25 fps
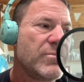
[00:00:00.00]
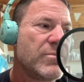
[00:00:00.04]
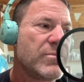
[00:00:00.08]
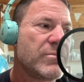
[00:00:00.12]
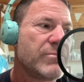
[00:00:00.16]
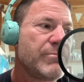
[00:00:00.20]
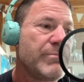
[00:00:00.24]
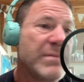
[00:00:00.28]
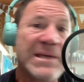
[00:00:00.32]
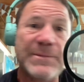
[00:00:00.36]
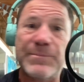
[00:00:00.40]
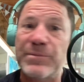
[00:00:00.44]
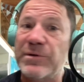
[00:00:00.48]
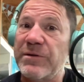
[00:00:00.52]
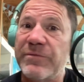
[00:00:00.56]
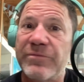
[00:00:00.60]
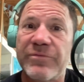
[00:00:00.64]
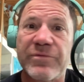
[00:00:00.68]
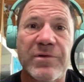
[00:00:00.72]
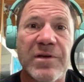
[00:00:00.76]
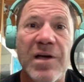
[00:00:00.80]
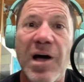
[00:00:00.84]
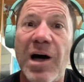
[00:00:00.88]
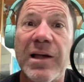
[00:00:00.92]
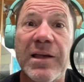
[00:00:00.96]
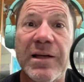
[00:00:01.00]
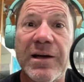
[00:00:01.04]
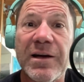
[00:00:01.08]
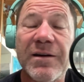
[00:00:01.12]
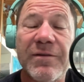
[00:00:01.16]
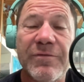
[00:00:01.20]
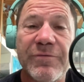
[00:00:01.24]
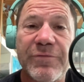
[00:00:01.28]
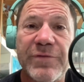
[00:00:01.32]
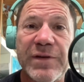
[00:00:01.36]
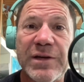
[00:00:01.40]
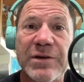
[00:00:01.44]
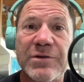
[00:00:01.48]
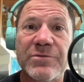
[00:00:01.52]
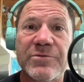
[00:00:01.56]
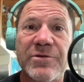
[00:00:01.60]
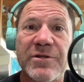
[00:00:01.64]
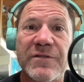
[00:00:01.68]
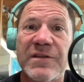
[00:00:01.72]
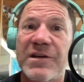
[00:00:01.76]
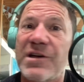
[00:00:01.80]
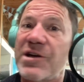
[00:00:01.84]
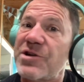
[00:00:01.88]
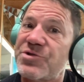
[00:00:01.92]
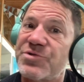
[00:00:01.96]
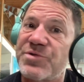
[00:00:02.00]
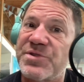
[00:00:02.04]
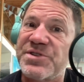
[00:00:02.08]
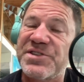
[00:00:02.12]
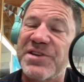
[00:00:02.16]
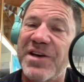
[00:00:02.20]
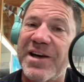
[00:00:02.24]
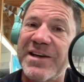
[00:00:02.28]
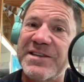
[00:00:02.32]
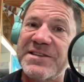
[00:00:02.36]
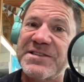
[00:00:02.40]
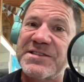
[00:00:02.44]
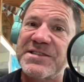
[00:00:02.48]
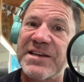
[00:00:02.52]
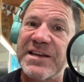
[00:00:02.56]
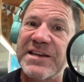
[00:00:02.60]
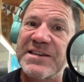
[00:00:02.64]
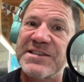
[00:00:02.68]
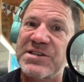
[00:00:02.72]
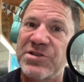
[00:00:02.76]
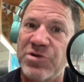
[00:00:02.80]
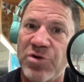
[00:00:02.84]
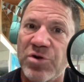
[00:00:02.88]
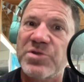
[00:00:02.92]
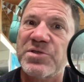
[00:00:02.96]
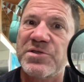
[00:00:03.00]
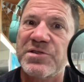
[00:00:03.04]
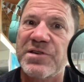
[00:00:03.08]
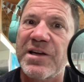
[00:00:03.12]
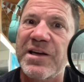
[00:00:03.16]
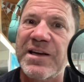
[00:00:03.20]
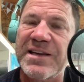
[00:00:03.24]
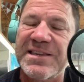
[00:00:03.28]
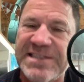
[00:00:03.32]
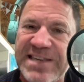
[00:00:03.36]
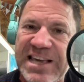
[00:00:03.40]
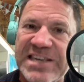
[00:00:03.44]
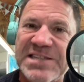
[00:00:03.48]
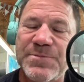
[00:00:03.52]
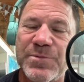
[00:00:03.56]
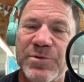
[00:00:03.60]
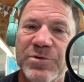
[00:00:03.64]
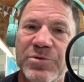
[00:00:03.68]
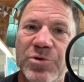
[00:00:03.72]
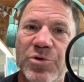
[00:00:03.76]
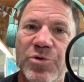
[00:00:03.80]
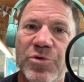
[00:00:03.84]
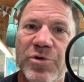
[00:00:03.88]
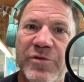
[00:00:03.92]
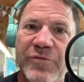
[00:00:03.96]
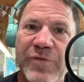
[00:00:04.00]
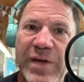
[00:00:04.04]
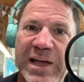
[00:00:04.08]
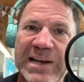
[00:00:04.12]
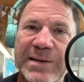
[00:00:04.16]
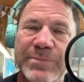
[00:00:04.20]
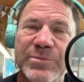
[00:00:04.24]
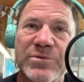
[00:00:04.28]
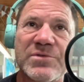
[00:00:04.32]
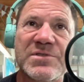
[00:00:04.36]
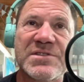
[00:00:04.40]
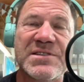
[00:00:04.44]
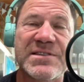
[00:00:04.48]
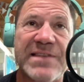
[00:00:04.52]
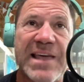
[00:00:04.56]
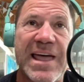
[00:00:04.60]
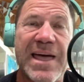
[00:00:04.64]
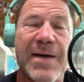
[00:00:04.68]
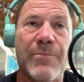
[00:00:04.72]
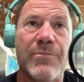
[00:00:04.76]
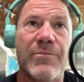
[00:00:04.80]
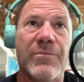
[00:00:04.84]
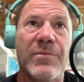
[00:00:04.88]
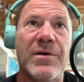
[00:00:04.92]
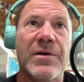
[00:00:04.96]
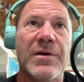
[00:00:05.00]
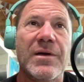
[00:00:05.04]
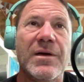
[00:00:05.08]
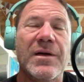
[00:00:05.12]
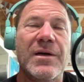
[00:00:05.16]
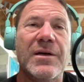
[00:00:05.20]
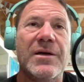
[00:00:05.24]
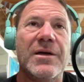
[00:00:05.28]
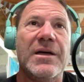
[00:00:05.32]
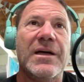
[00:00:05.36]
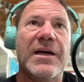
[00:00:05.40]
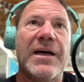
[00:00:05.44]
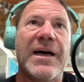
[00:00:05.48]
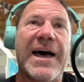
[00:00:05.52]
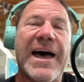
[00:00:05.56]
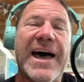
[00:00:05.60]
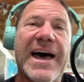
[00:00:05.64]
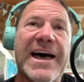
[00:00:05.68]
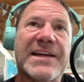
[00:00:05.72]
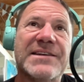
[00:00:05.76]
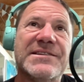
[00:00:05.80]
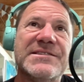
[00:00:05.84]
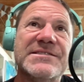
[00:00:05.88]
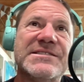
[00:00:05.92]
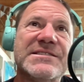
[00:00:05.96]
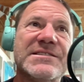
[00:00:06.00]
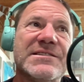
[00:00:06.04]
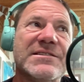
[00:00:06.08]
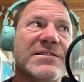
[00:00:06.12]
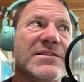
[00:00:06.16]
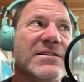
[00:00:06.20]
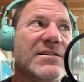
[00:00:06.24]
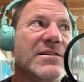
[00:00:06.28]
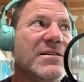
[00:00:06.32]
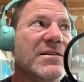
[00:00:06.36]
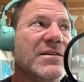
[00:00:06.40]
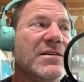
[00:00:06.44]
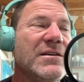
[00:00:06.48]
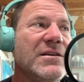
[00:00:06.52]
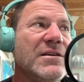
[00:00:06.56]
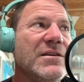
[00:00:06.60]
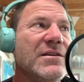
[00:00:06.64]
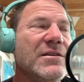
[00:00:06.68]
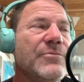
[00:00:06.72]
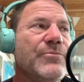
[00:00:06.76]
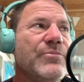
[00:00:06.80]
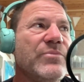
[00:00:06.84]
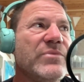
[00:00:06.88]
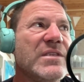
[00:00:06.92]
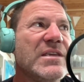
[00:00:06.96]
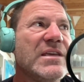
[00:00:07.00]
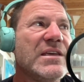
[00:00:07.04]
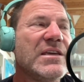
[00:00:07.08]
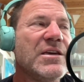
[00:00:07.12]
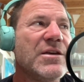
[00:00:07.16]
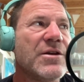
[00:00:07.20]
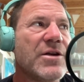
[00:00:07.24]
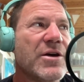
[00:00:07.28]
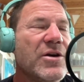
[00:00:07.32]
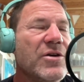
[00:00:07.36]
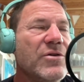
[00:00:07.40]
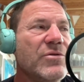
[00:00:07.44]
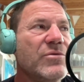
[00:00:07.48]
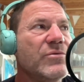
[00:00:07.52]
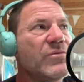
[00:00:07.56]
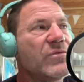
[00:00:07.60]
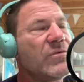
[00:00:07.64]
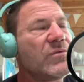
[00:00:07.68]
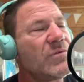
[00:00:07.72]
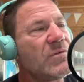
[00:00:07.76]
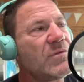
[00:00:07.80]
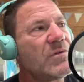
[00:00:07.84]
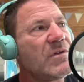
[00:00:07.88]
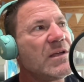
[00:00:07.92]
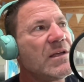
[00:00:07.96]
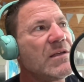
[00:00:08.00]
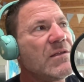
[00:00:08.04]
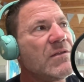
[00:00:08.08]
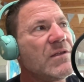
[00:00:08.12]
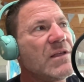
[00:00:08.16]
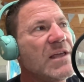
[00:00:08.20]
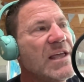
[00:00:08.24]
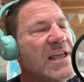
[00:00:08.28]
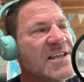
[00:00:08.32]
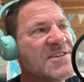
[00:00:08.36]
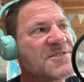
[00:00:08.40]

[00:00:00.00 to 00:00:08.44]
people of colour feel that the countryside is not accessible or available to them. And, you know, his